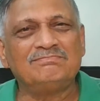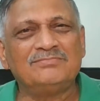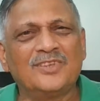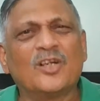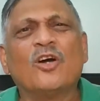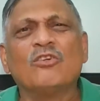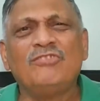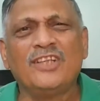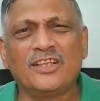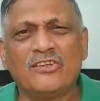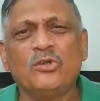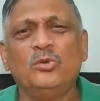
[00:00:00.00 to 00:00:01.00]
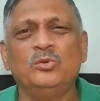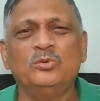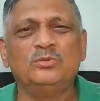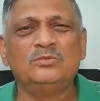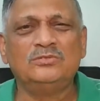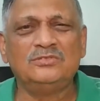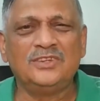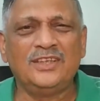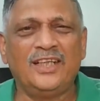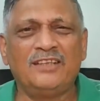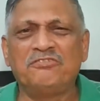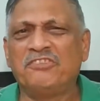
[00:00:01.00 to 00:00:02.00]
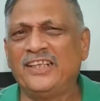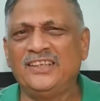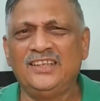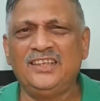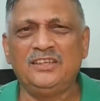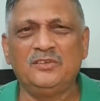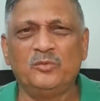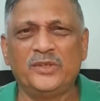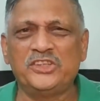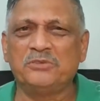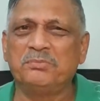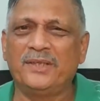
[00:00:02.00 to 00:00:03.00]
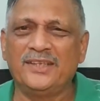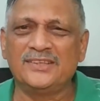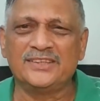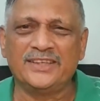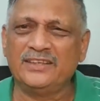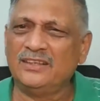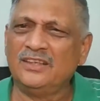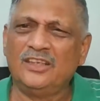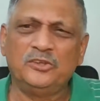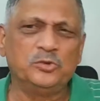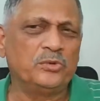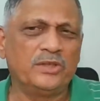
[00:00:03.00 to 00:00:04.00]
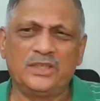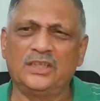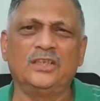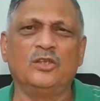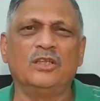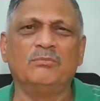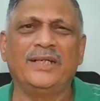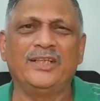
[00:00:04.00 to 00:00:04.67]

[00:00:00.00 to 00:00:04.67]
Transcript: the conflict grew, and finally Vaishampayan said, "You return all my